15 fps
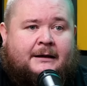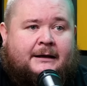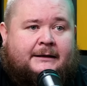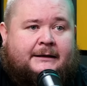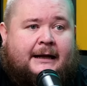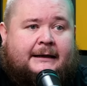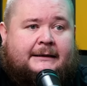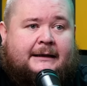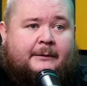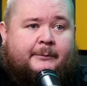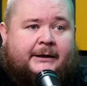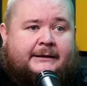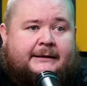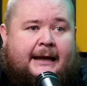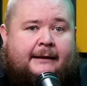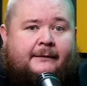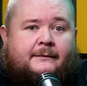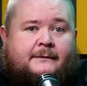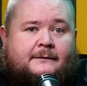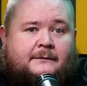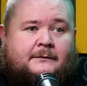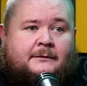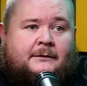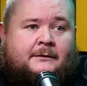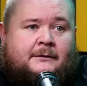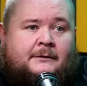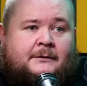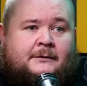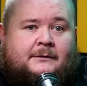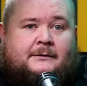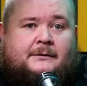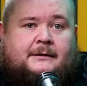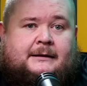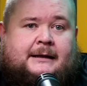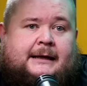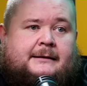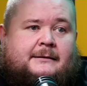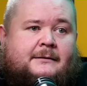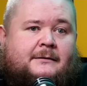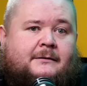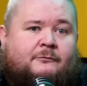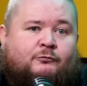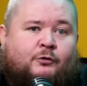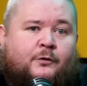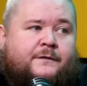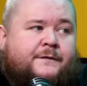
and it had like a big tent, like. Was roof.